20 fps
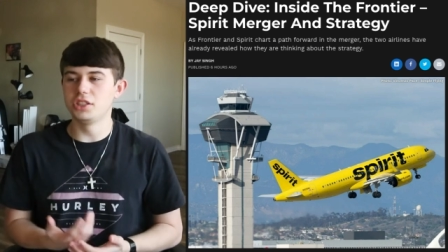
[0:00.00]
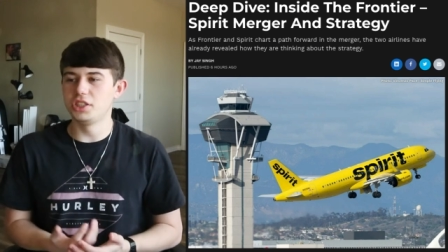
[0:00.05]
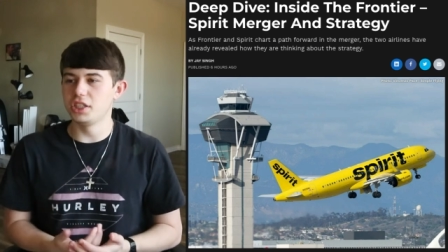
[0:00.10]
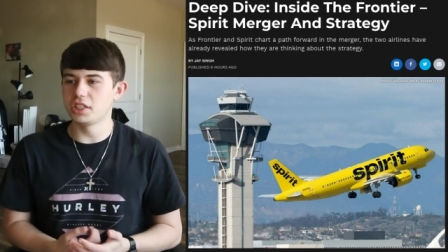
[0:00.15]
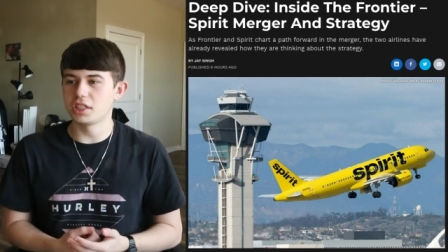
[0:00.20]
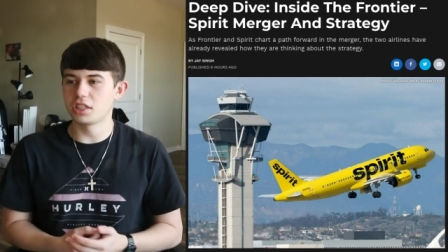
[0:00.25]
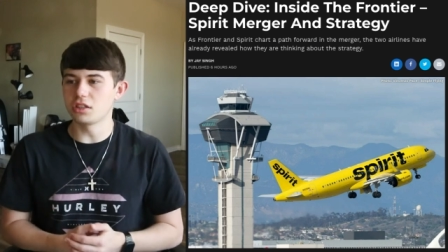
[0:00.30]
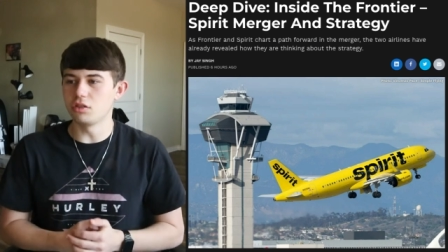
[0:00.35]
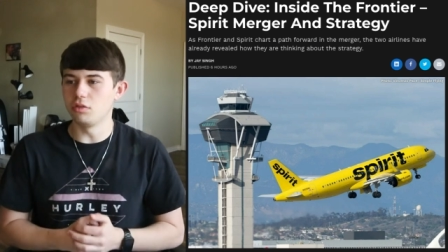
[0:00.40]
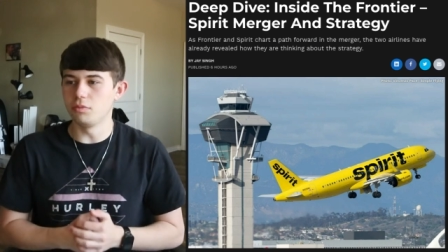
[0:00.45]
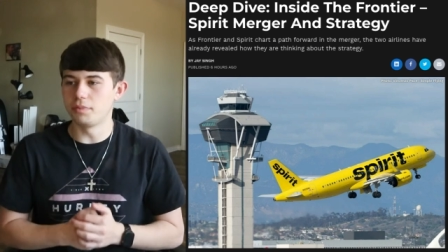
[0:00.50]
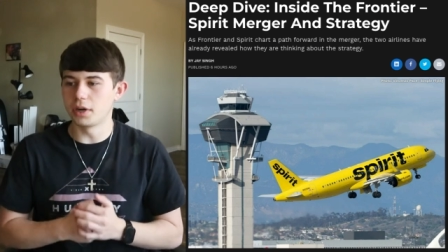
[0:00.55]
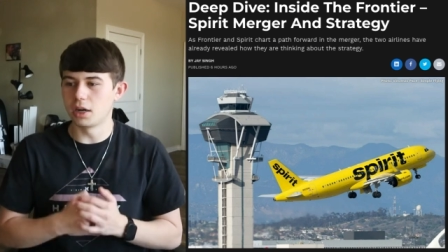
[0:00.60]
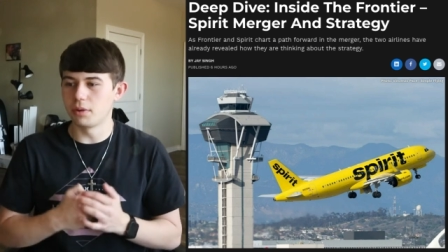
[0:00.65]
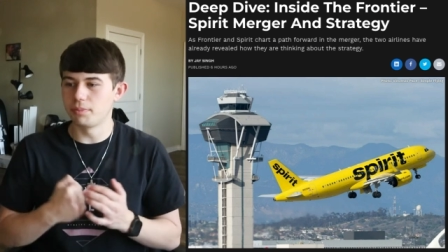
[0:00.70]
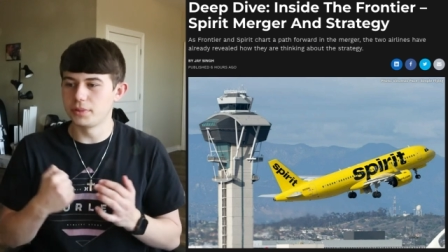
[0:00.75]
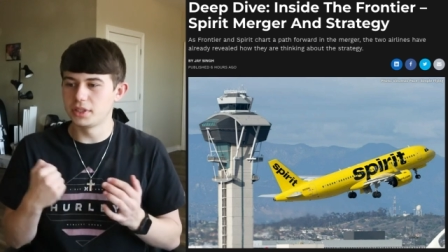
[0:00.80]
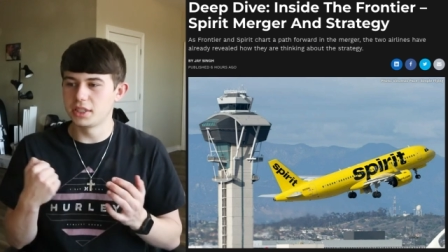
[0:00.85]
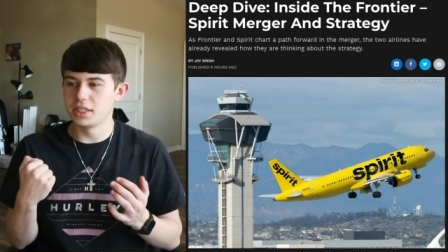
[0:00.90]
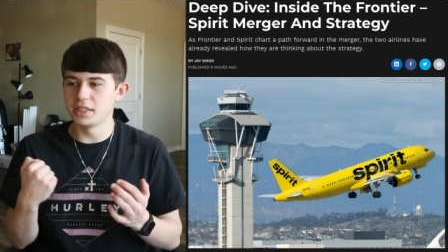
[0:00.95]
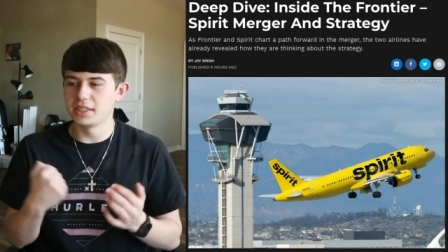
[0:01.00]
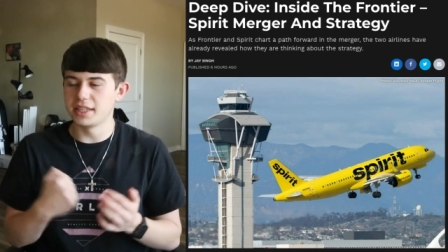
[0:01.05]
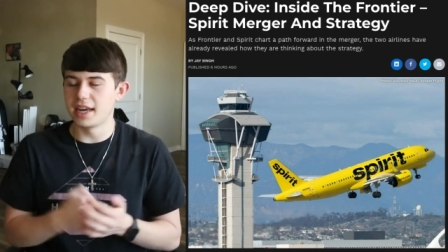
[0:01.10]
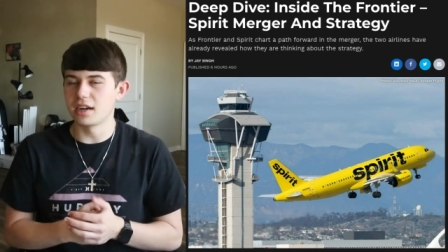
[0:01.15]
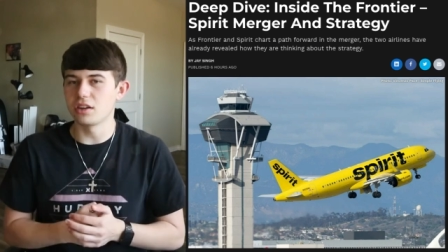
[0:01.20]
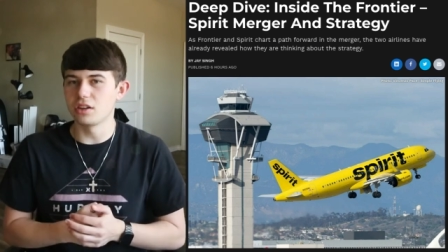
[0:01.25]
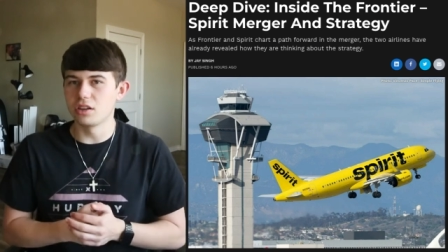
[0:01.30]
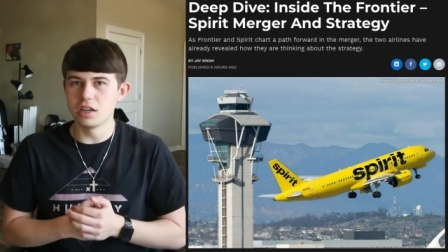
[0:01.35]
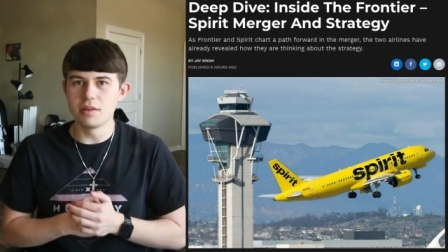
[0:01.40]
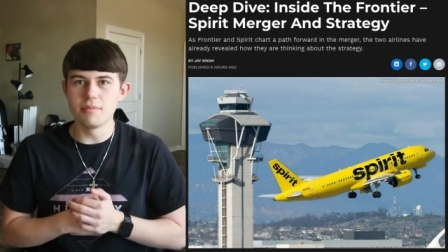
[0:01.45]
logistical purposes that
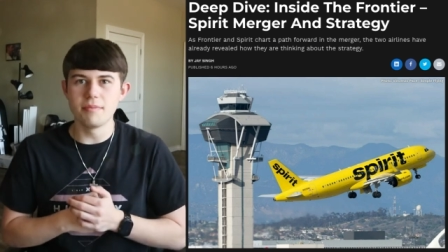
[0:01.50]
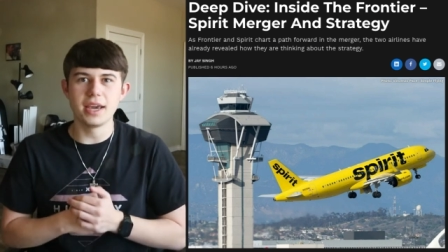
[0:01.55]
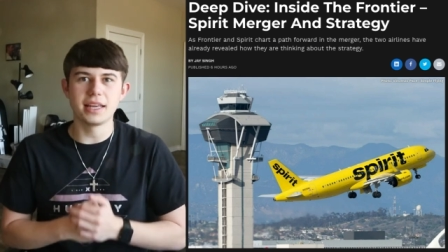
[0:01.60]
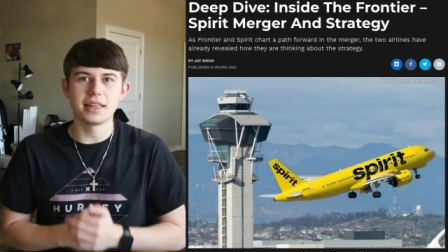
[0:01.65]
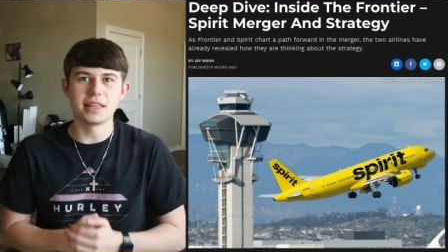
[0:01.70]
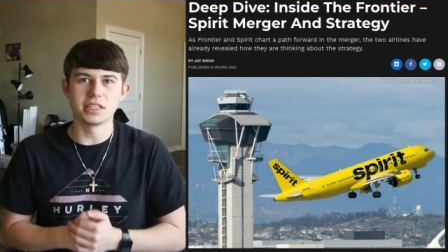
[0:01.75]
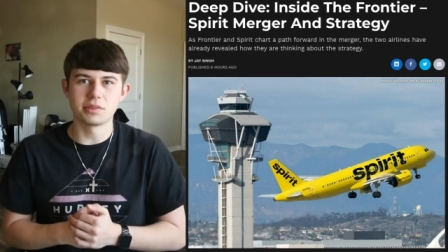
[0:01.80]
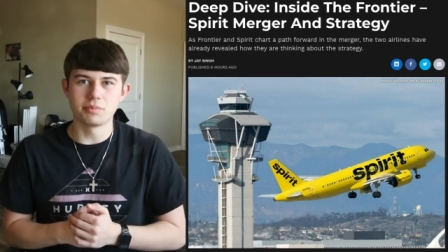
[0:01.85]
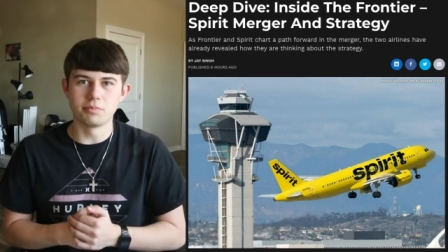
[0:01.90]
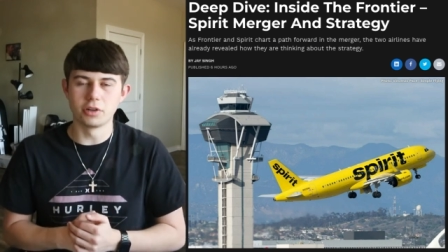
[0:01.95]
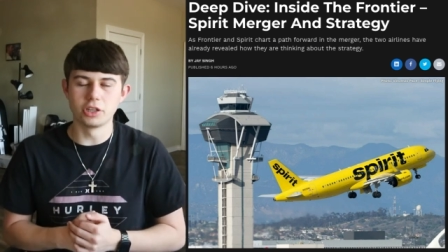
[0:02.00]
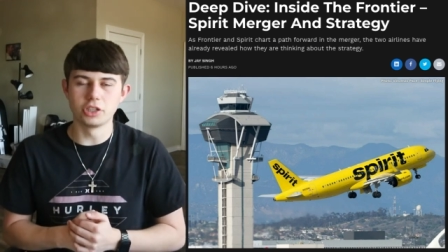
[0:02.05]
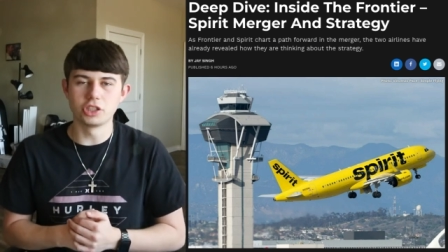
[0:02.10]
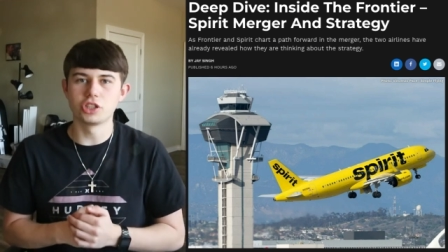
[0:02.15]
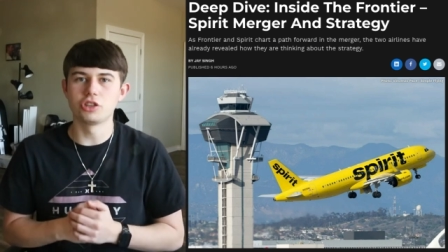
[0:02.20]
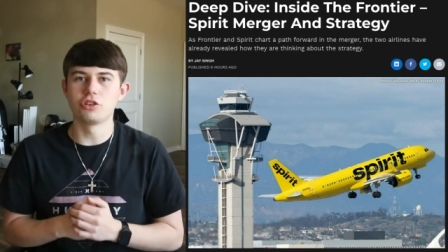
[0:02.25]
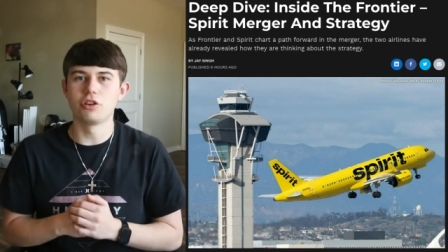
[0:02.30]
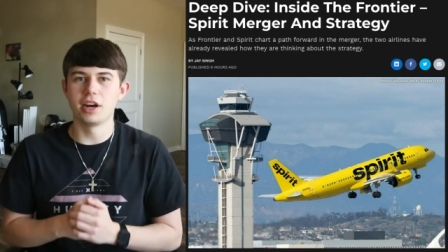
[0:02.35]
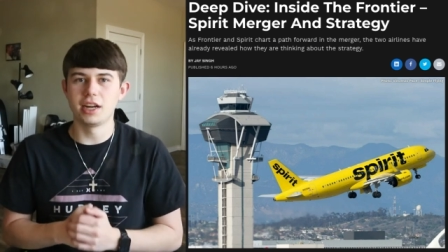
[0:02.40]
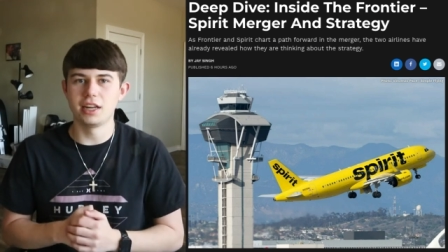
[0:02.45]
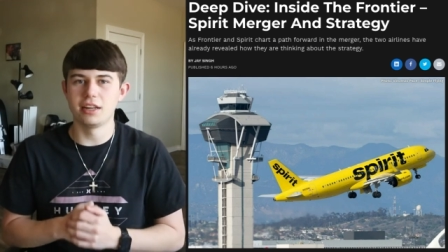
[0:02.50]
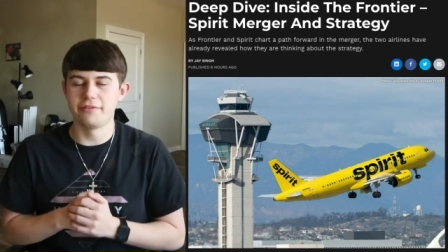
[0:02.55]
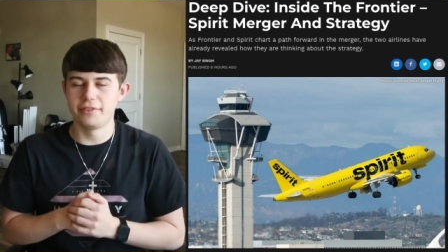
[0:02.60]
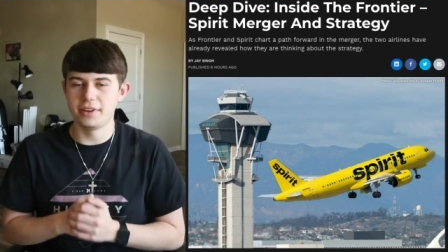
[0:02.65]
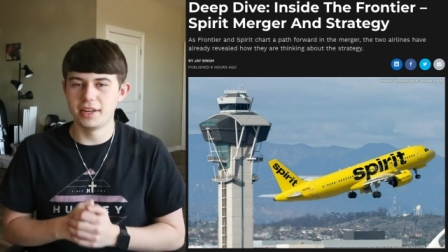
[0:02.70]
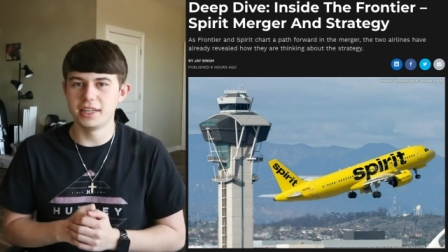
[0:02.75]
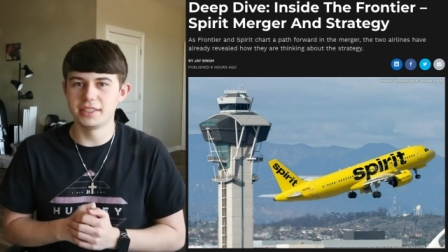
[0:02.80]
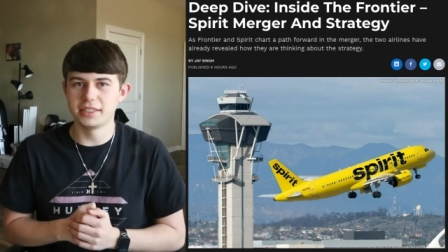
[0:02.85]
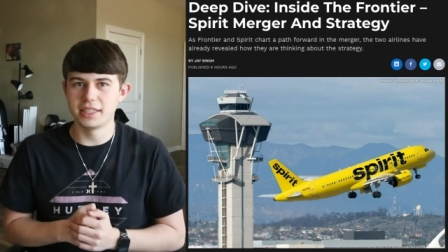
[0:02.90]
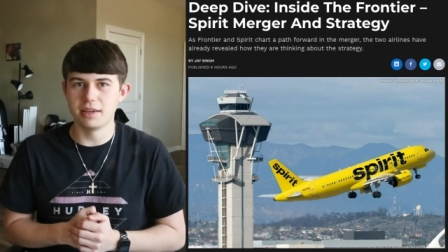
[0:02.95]
are going to make this merger great if
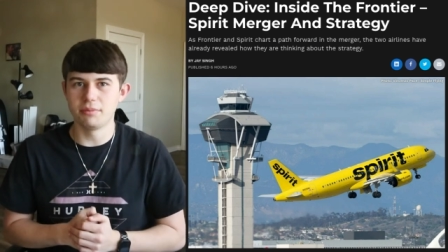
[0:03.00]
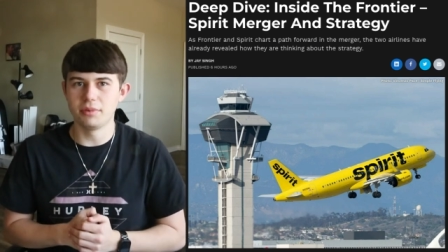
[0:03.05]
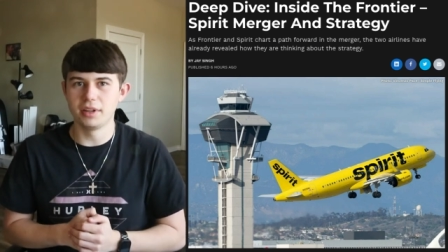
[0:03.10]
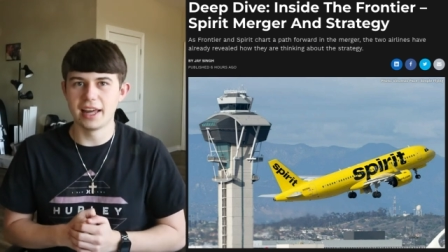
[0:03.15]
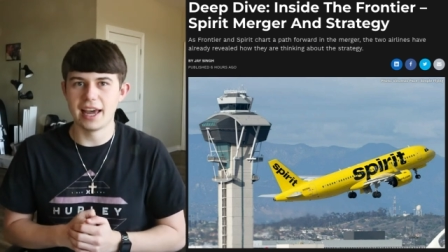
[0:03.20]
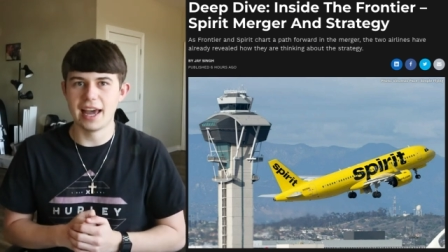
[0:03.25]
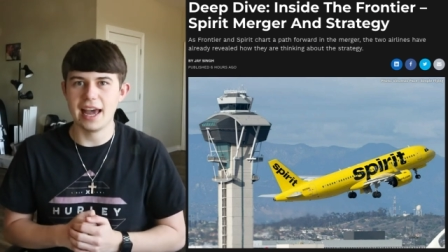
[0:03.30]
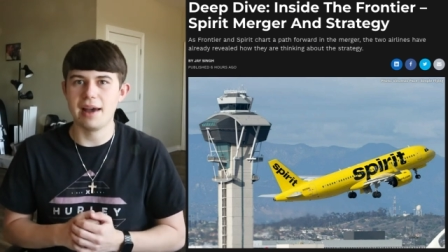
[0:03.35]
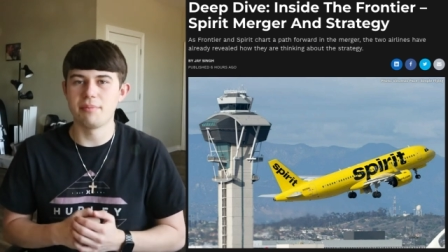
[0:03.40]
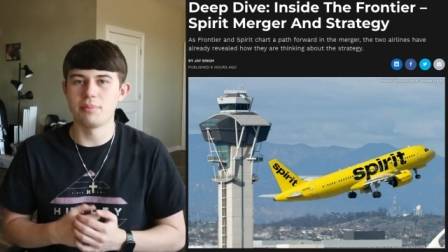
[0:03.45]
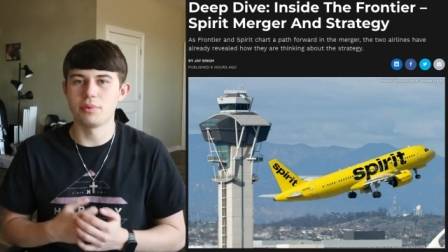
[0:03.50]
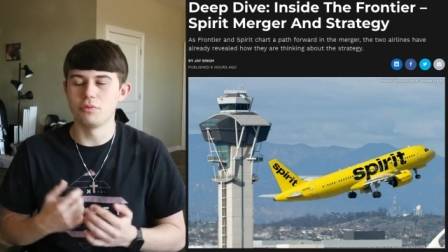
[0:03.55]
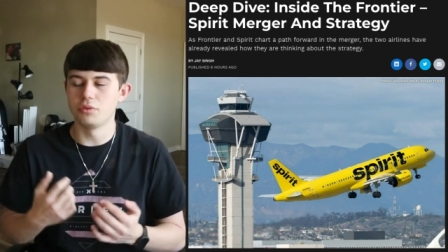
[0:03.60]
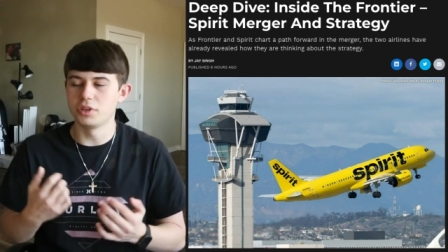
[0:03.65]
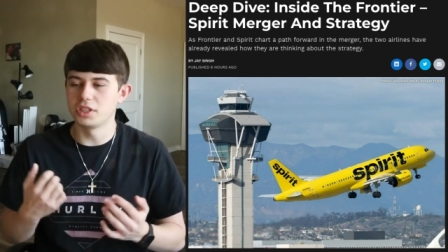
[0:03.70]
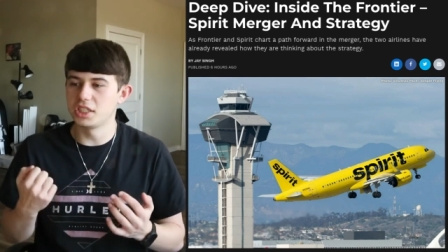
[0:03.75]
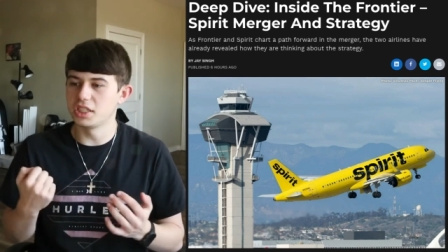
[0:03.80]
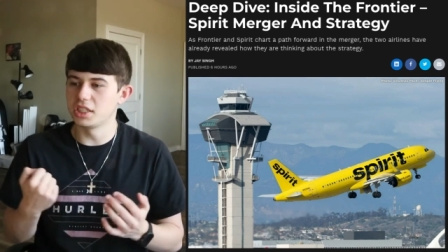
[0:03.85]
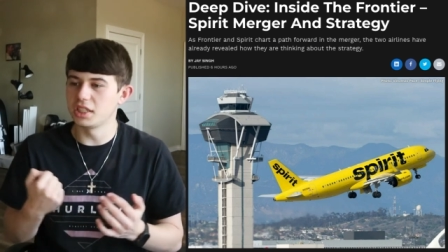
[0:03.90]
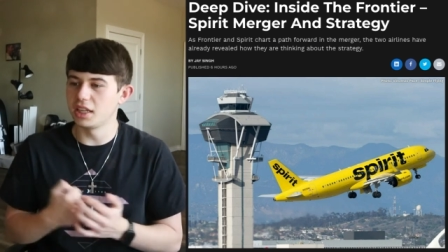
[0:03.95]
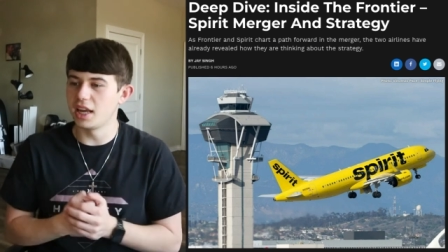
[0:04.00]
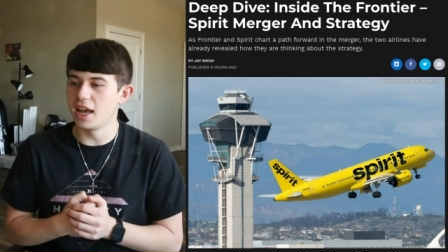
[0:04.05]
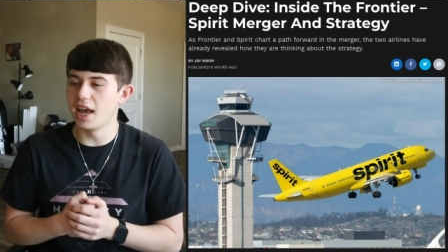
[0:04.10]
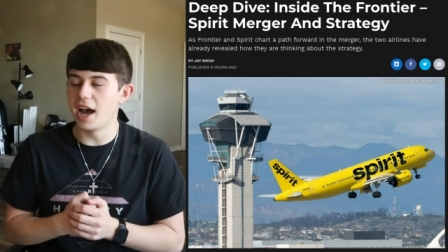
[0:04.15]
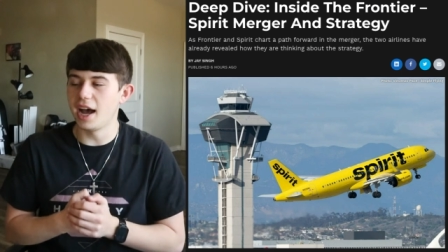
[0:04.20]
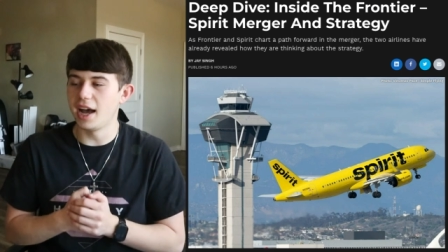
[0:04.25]
it is able to happen, which is,